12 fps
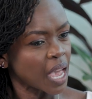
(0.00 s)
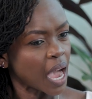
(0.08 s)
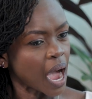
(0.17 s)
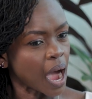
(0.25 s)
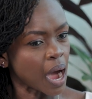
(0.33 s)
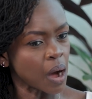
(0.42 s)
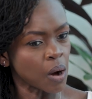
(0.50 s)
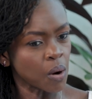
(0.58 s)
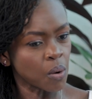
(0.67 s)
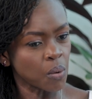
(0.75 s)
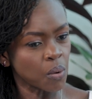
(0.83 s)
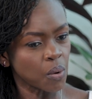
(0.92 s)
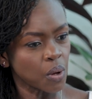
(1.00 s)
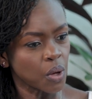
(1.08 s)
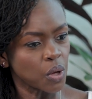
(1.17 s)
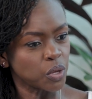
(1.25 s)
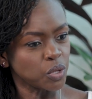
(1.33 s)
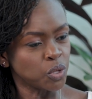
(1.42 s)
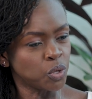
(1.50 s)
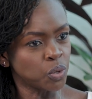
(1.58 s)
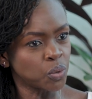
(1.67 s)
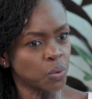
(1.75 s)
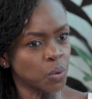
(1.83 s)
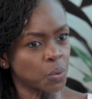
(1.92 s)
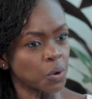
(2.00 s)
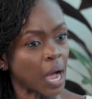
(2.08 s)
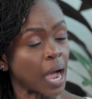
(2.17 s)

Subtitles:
how you